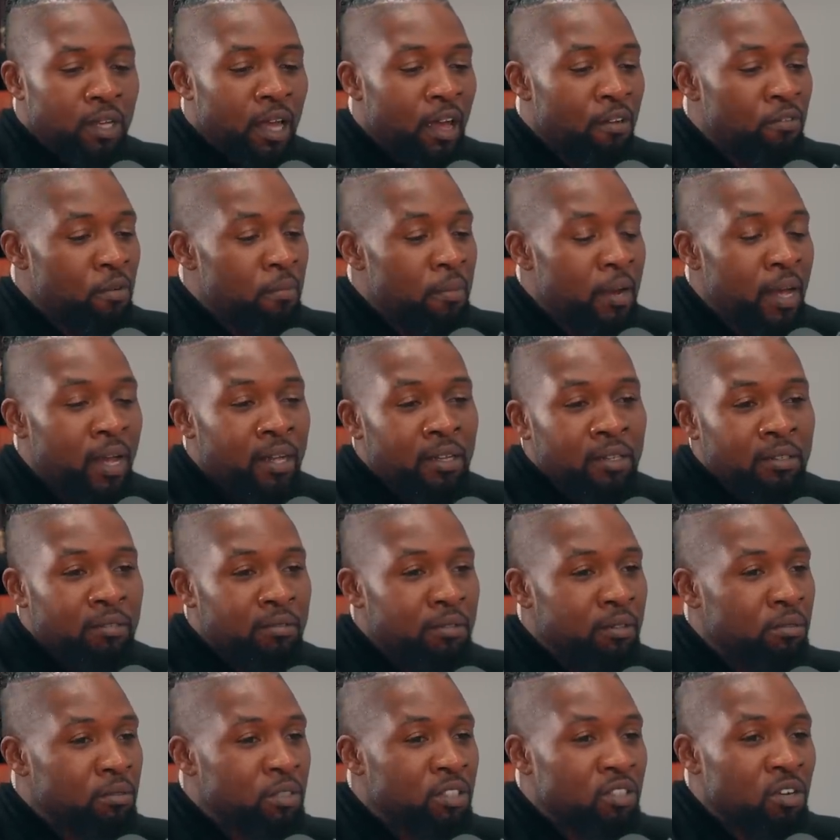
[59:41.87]
Gave them that.
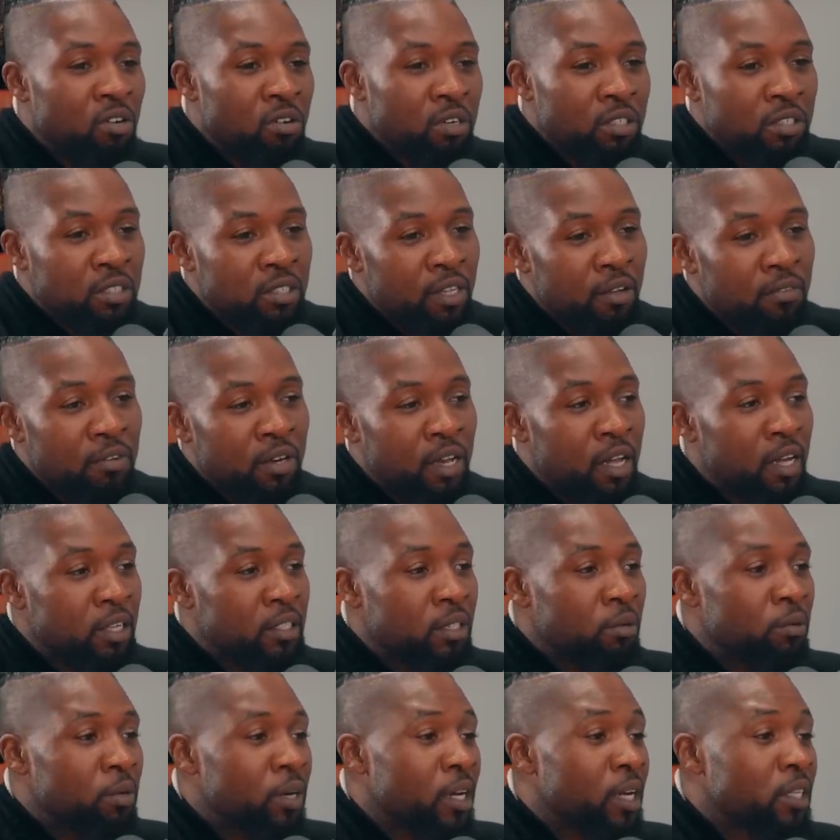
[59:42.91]
It was going to seven
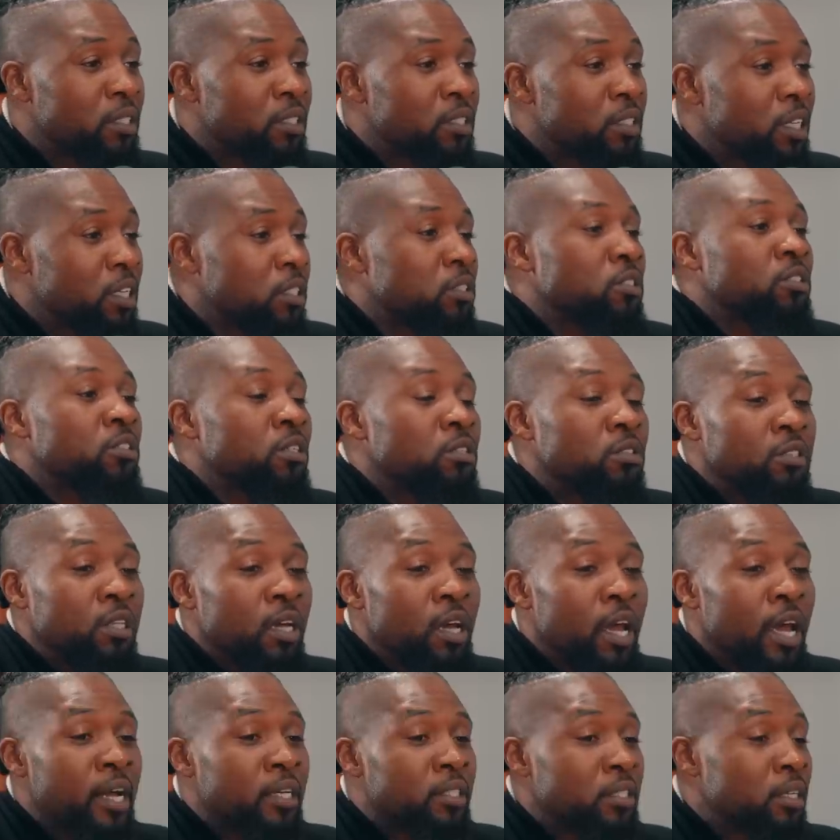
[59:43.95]
days. They went got the test results.
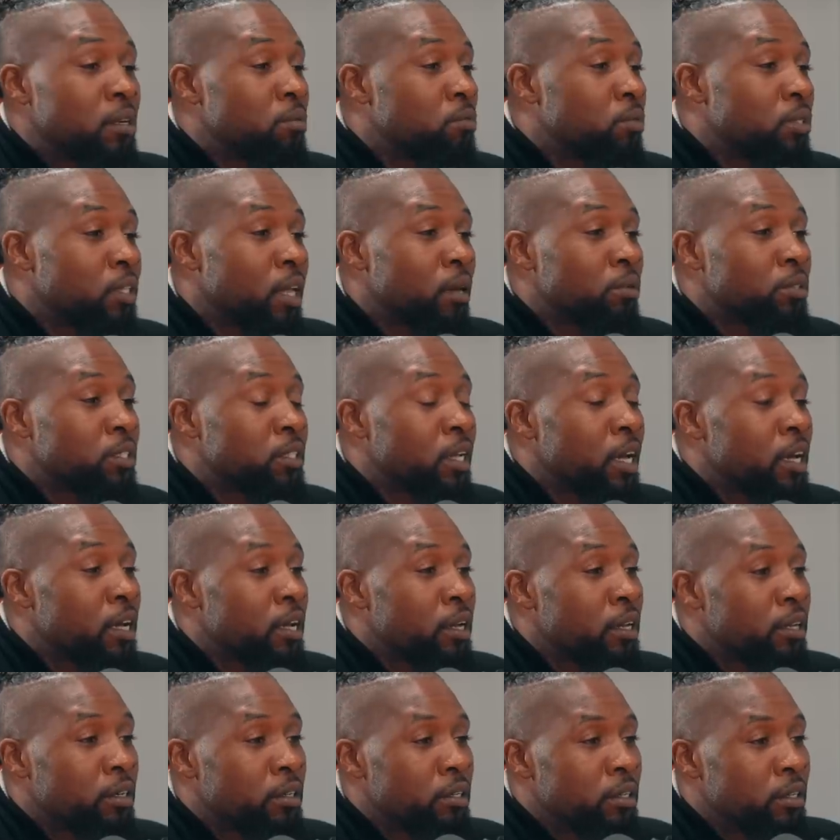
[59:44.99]
They asked them what they was
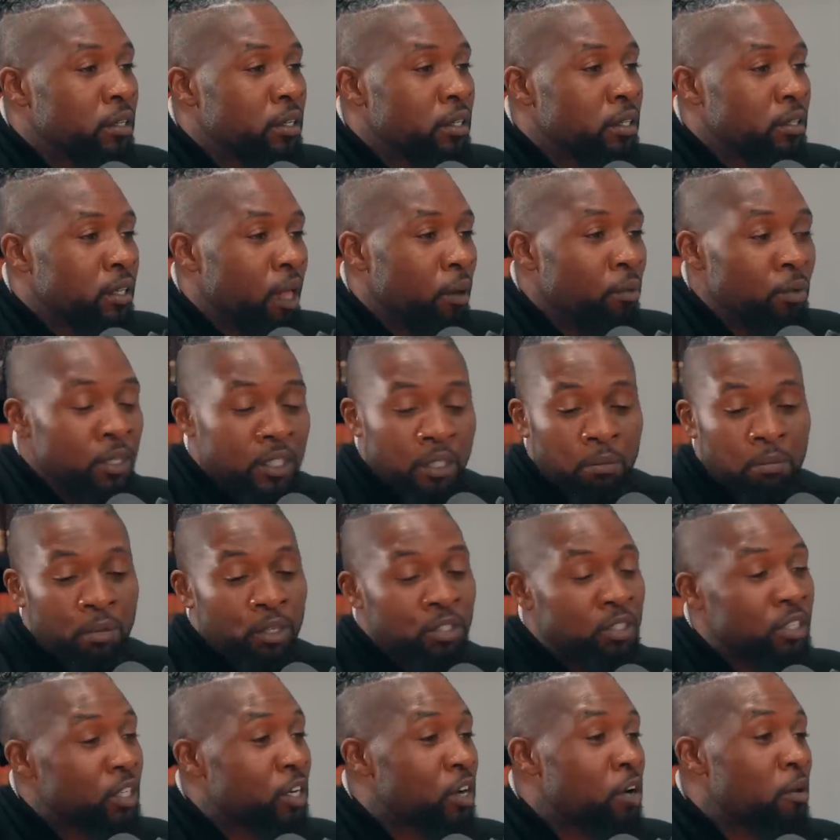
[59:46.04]
taking. They wasn't
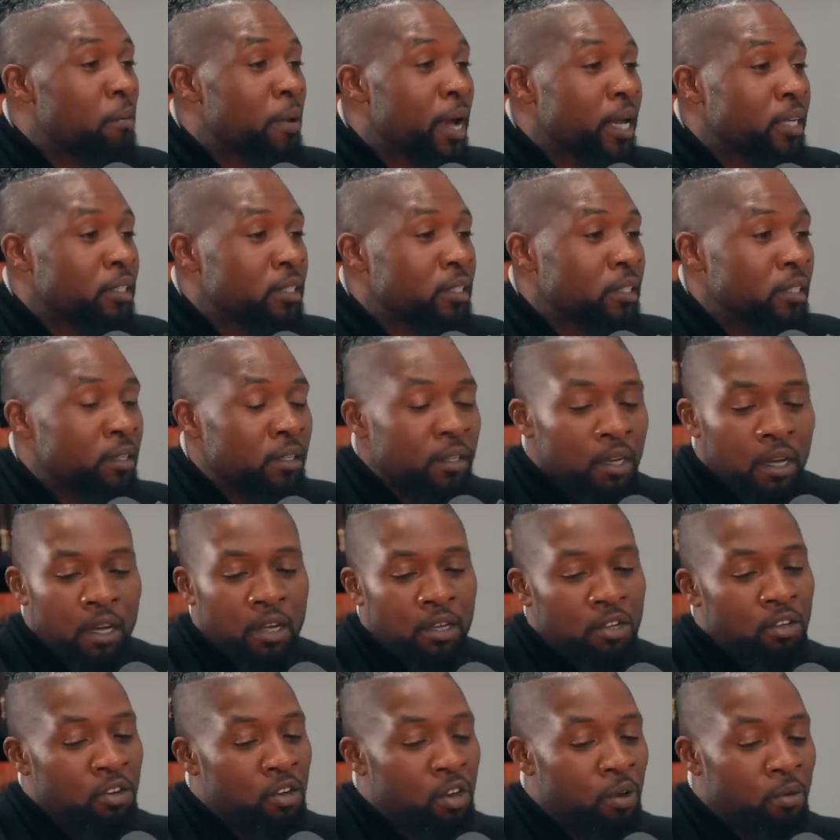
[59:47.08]
supposed to go back to the,
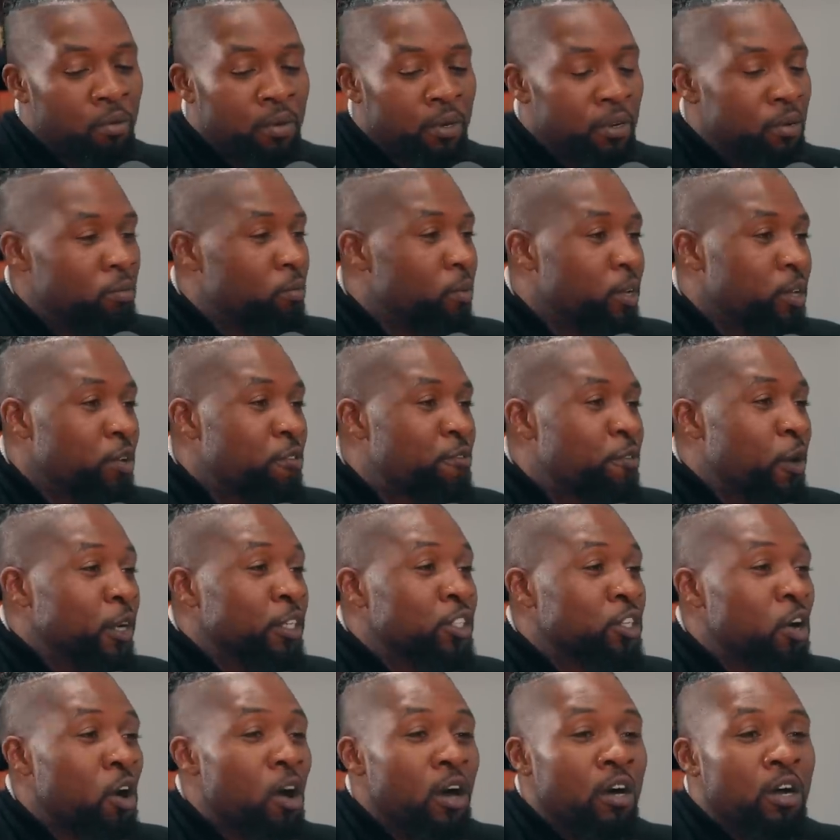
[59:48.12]
you know, when, when you
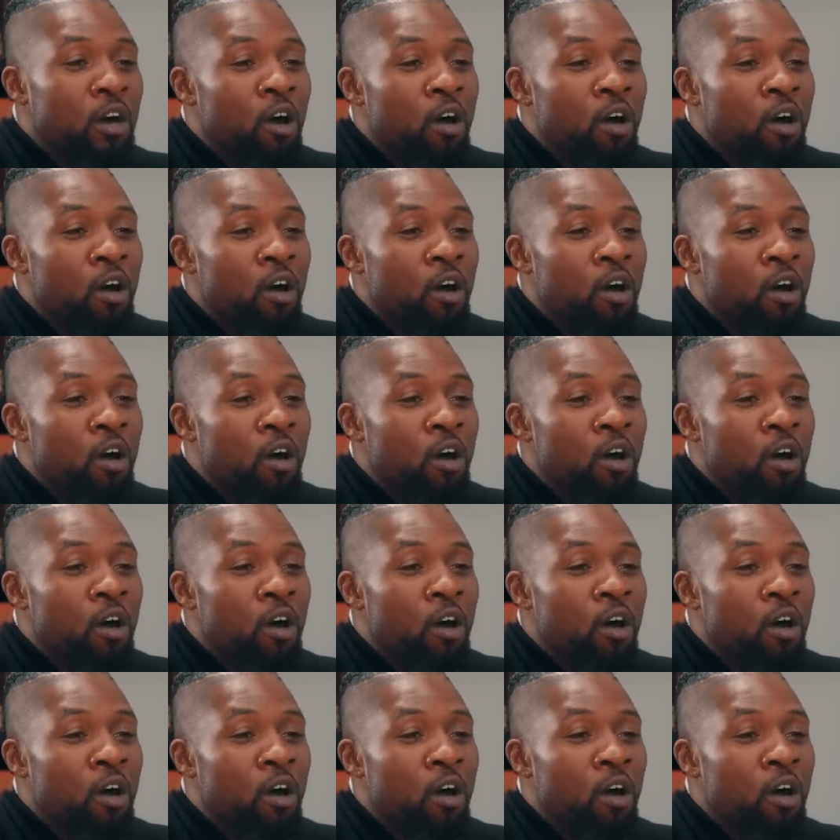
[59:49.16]
first caught